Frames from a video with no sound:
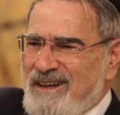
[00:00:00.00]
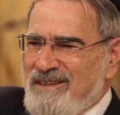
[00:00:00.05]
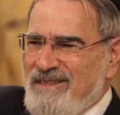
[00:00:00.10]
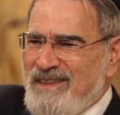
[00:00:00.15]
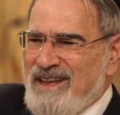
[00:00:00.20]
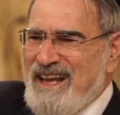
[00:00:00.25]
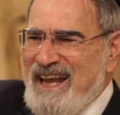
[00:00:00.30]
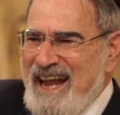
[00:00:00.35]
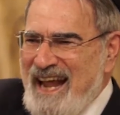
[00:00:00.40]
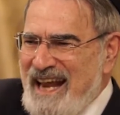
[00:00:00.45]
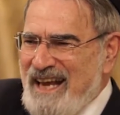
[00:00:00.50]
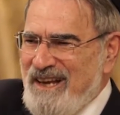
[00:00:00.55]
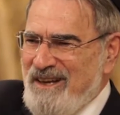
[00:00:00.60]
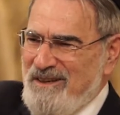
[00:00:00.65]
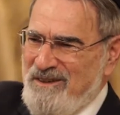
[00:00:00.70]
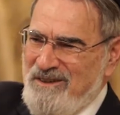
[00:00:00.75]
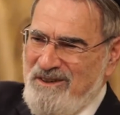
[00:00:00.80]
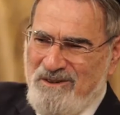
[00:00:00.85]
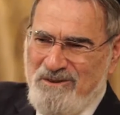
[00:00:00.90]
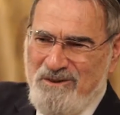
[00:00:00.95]
The
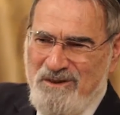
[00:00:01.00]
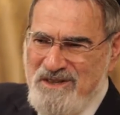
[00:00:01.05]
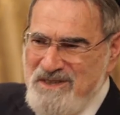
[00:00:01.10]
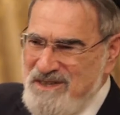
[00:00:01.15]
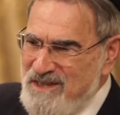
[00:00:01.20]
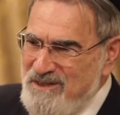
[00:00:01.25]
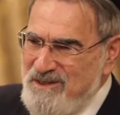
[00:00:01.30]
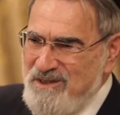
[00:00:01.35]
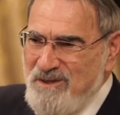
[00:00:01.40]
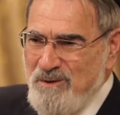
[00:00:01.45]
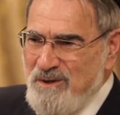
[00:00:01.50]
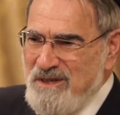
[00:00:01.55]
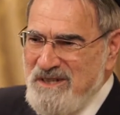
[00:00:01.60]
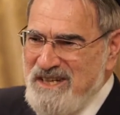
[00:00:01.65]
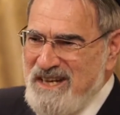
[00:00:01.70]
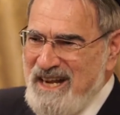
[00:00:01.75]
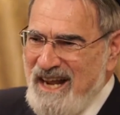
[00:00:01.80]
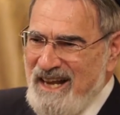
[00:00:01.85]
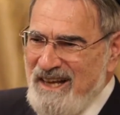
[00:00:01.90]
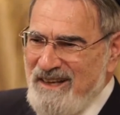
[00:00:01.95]
calendar is a Jewish
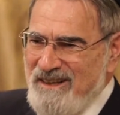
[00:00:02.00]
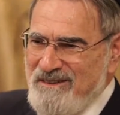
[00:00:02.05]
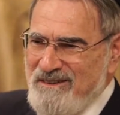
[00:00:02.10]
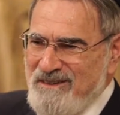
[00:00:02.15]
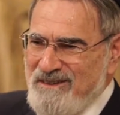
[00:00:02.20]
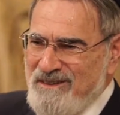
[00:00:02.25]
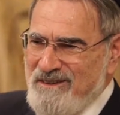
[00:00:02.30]
calendar.